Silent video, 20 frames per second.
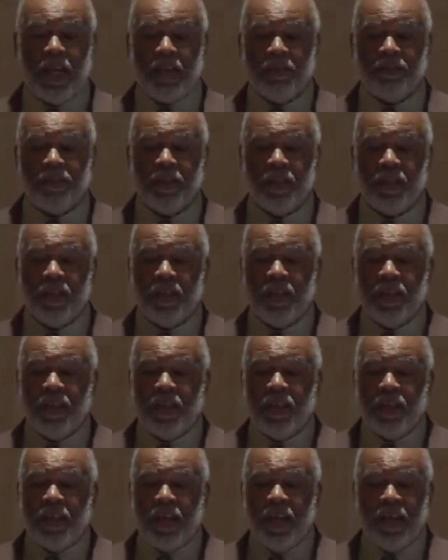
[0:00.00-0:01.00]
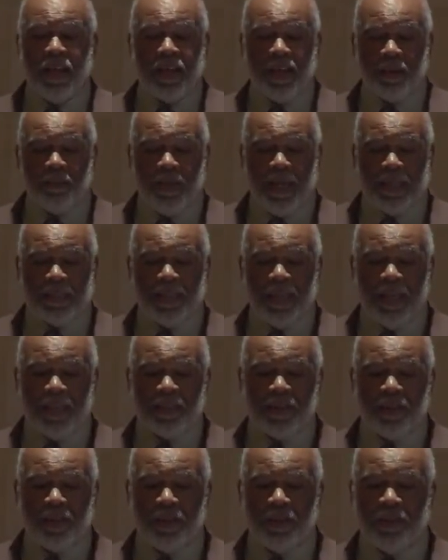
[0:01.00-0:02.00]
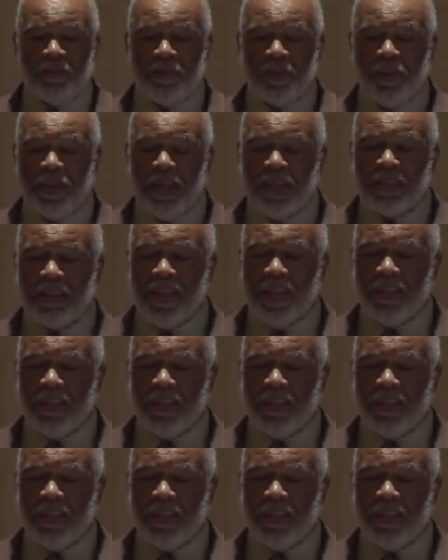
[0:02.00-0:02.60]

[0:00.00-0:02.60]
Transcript: life. And they come back down to you a few days